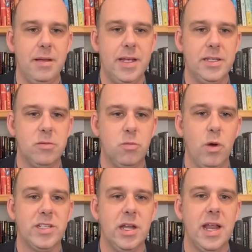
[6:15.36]
is
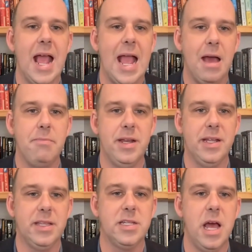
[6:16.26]
what's going to happen at
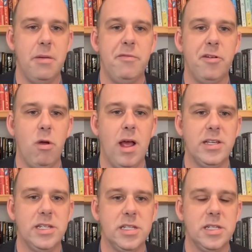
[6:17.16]
the time of a
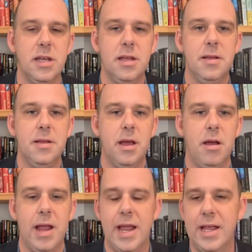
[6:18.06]
crisis. All
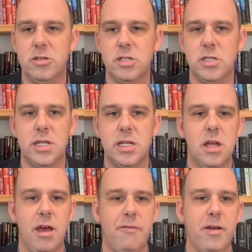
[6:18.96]
right, interesting
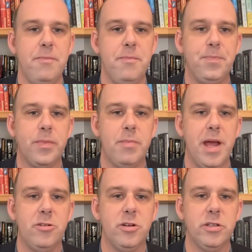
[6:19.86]
stuff.
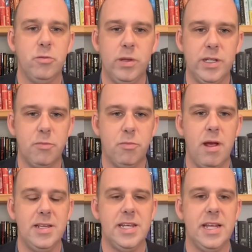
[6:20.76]
Patrick, this is really
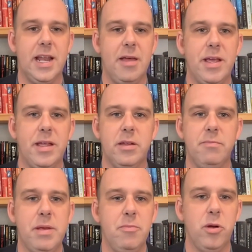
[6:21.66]
surprising, and I think that
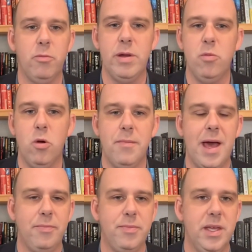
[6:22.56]
people can read more
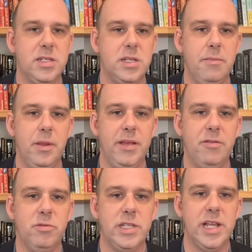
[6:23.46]
about this. I believe it
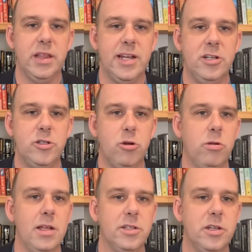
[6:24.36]
was in the Atlanta
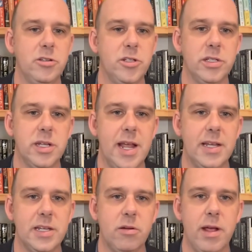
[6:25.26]
Journal-Constitution today. Is
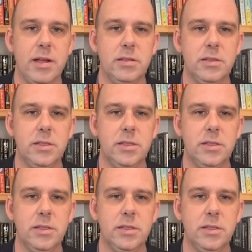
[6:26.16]
that correct?